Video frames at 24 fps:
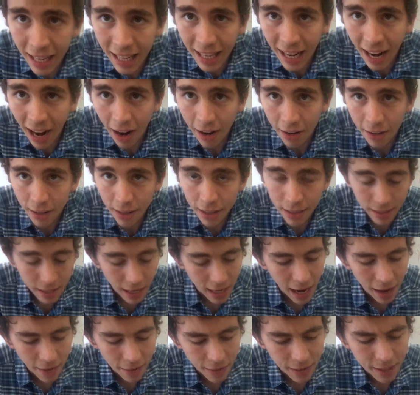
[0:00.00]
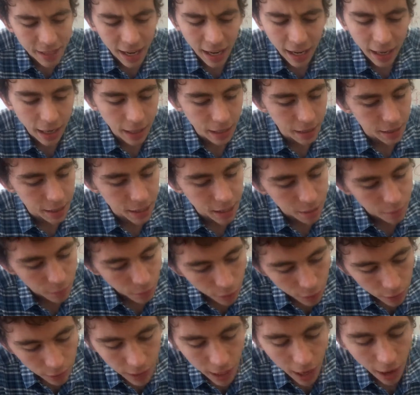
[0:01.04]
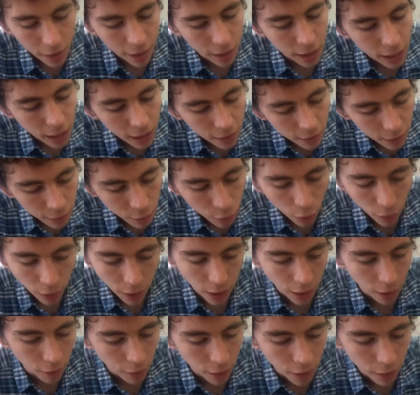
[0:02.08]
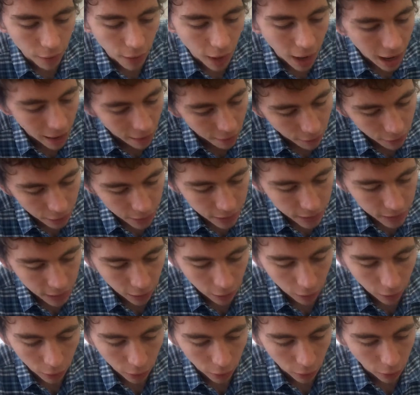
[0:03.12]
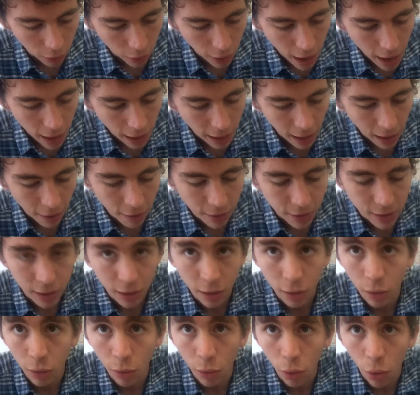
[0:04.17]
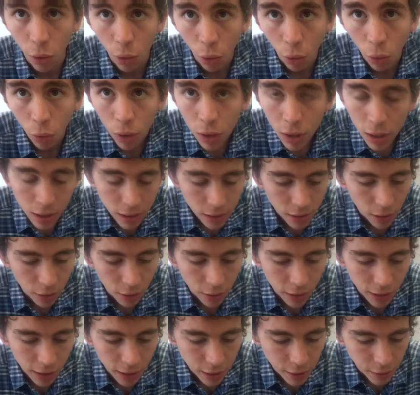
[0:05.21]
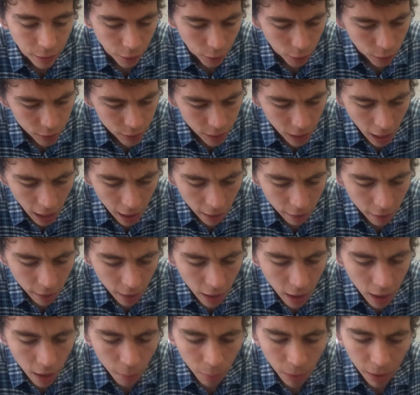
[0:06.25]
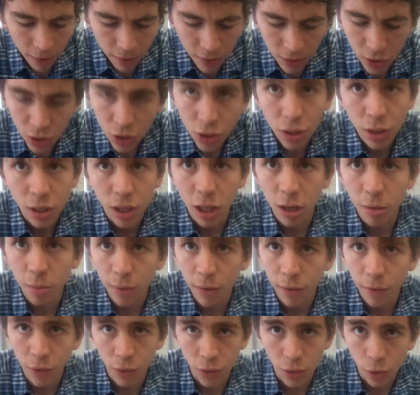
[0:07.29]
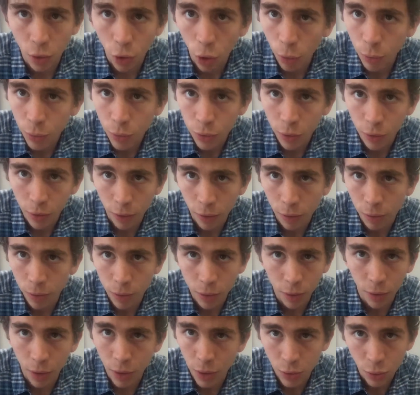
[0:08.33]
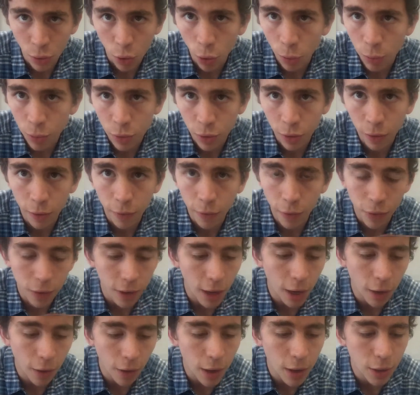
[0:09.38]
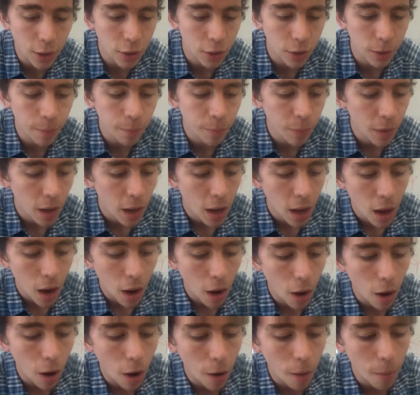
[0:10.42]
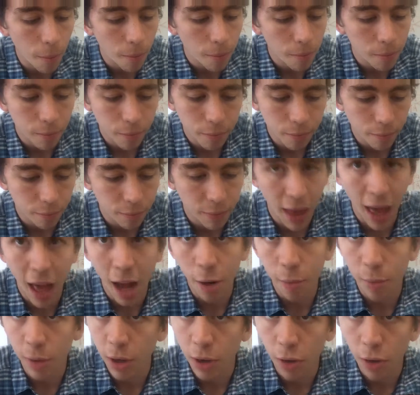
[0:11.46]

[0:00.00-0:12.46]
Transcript: eat out of this, I'd have to take and smooth it down even more and get rid of every single little crack, every single little hole, so that it's food safe. But if this is just going to be for sculpture, for decoration, that'll be